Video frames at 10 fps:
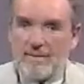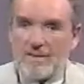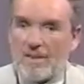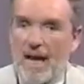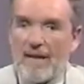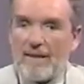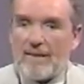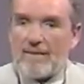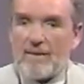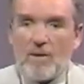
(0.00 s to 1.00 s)
It's like,
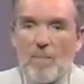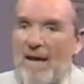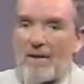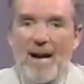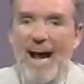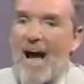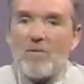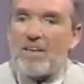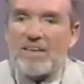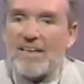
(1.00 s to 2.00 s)
no matter
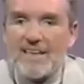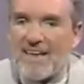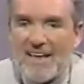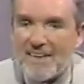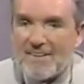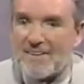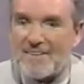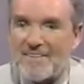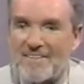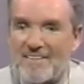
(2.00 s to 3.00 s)
how good it
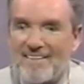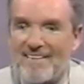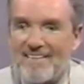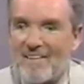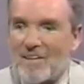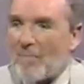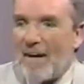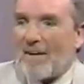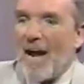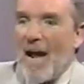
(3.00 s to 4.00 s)
gets, no
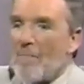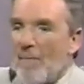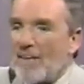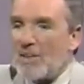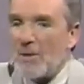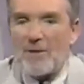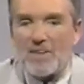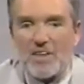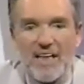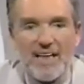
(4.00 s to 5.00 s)
matter how much you
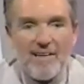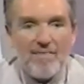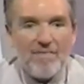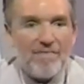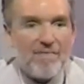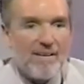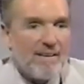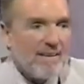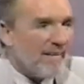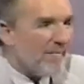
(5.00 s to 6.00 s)
achieve,
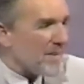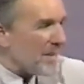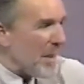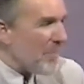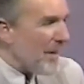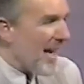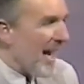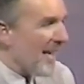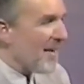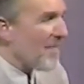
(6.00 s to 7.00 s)
There's some
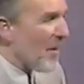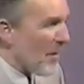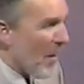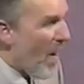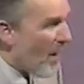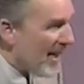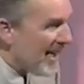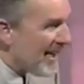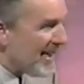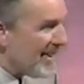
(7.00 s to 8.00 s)
kind of a
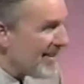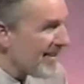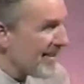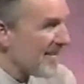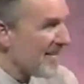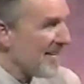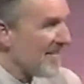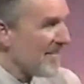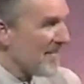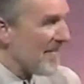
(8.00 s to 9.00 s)
longing
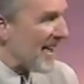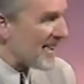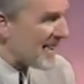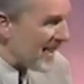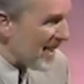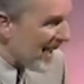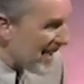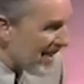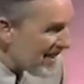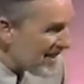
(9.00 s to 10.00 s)
that is still
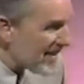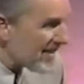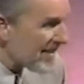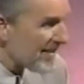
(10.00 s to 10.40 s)
in us.